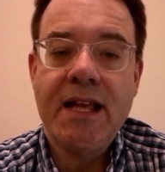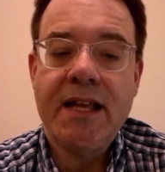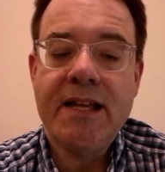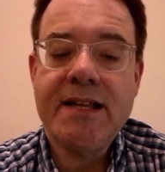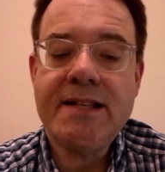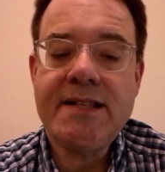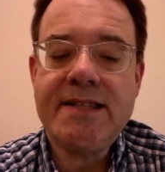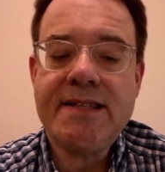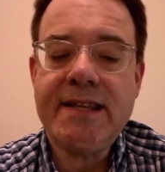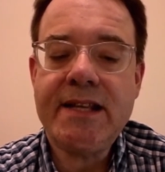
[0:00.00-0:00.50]

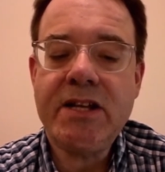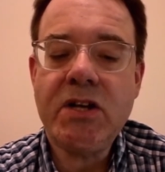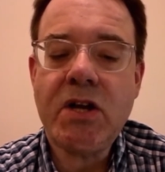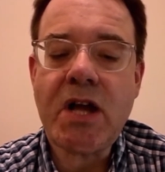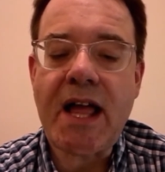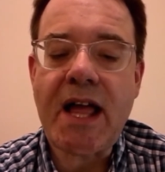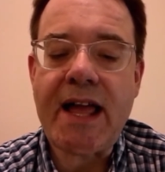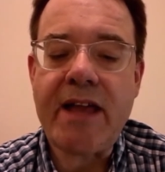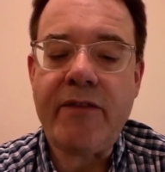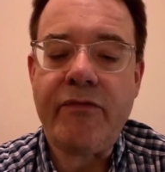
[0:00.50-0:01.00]
Consider
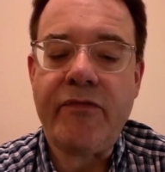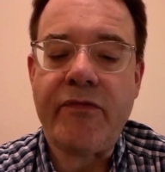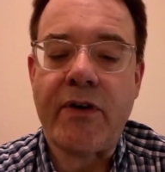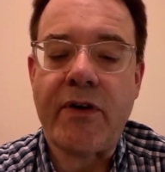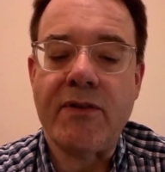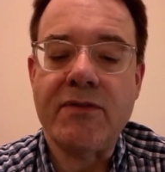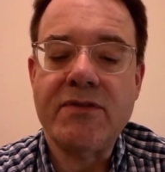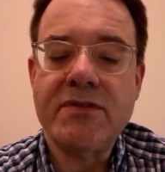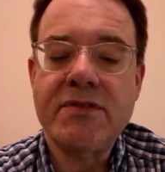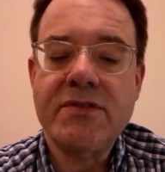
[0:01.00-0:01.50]

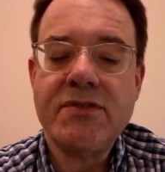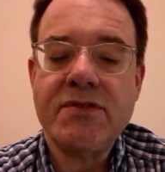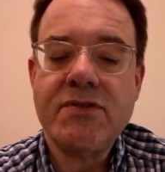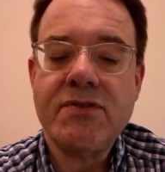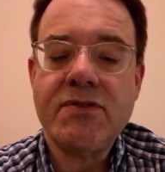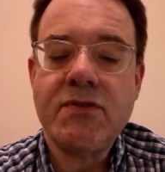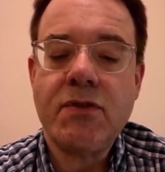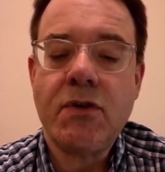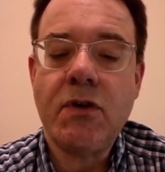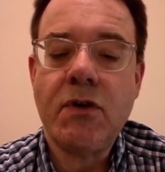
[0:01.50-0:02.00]

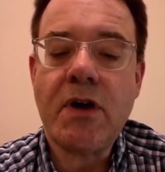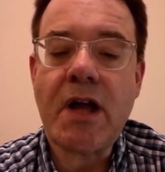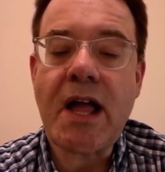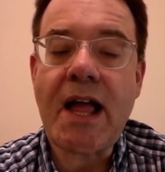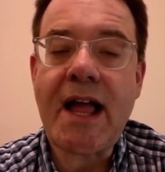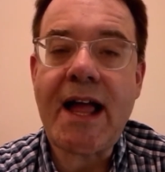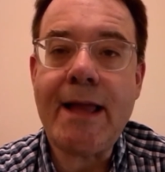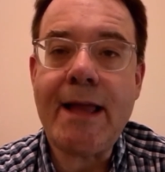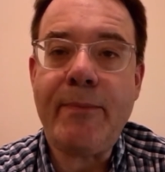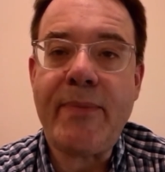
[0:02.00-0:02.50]
iPhones or
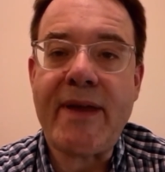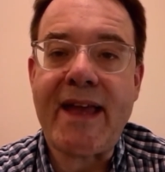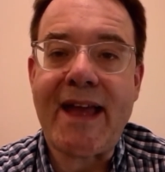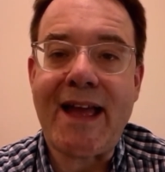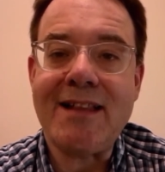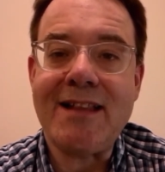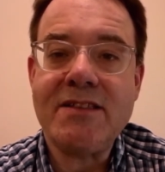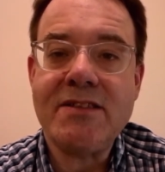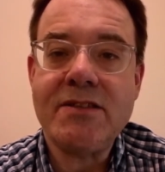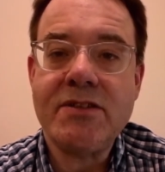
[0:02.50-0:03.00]

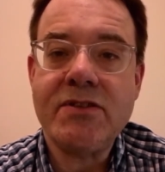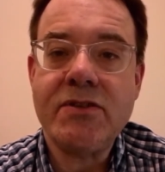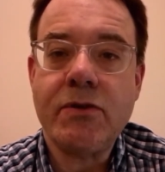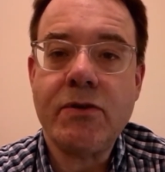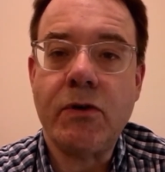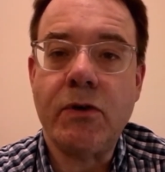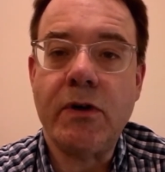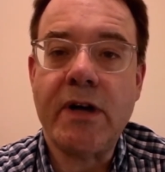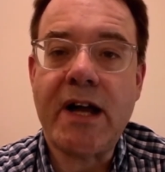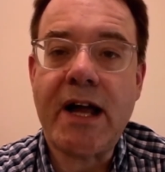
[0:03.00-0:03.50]
iPads
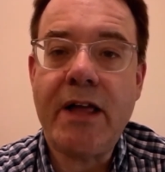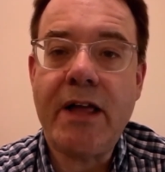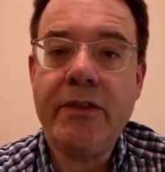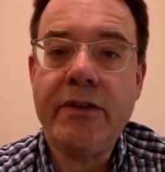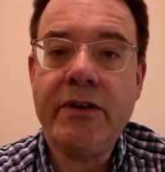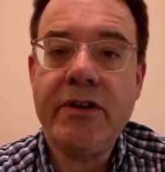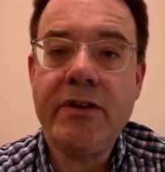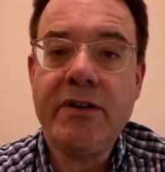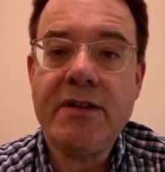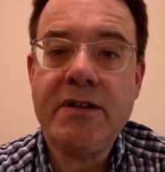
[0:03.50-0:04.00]
or
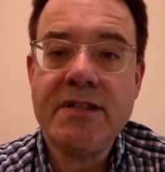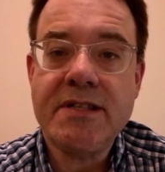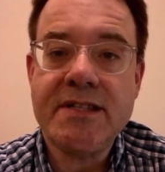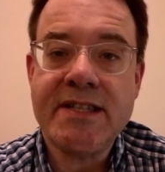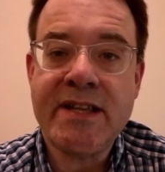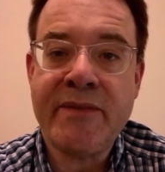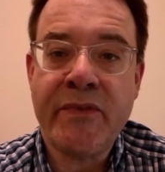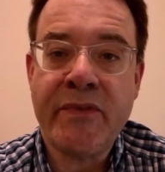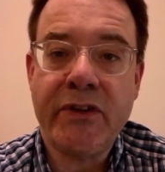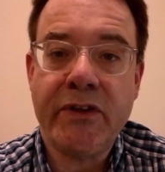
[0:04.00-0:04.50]
other
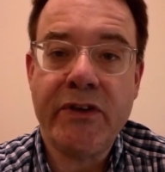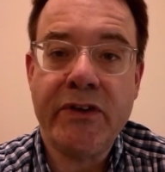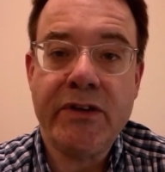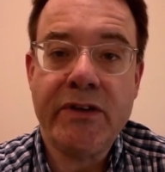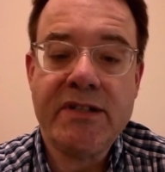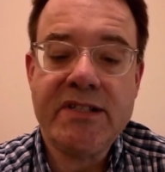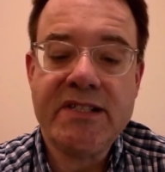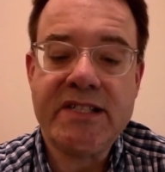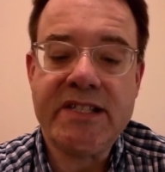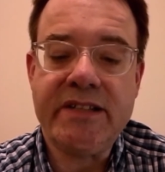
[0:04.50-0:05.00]
similar
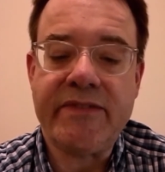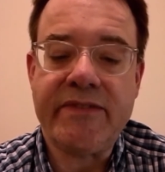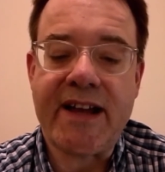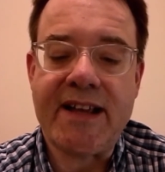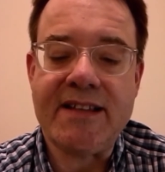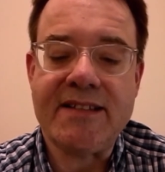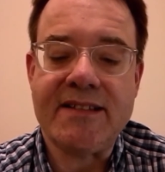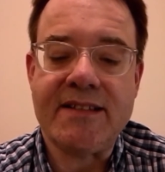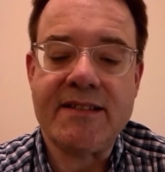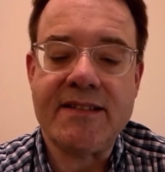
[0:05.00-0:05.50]

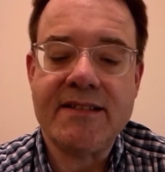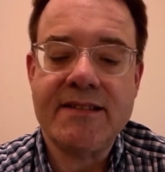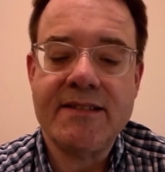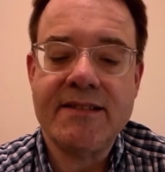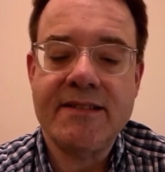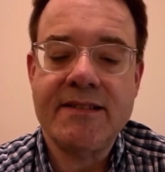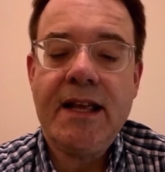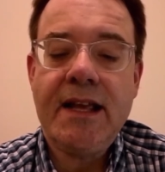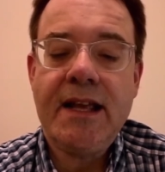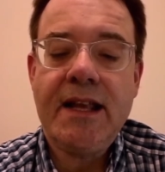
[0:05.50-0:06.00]

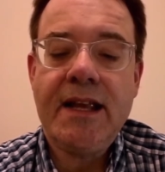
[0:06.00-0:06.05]
devices.